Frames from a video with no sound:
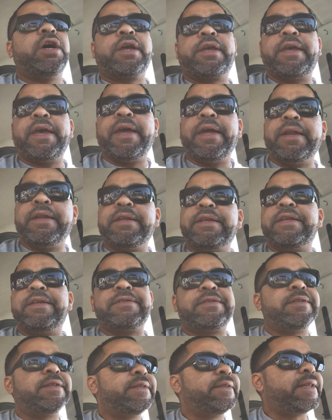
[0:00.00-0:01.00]
again,
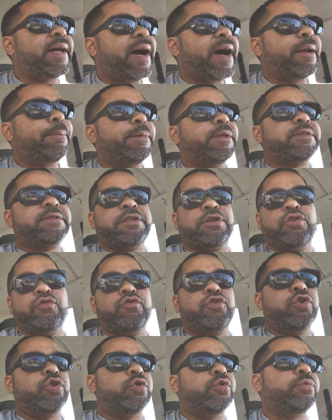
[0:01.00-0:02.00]
is
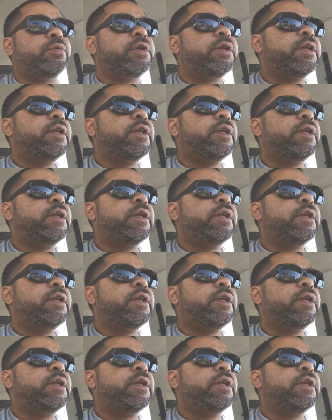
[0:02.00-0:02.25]
non-material.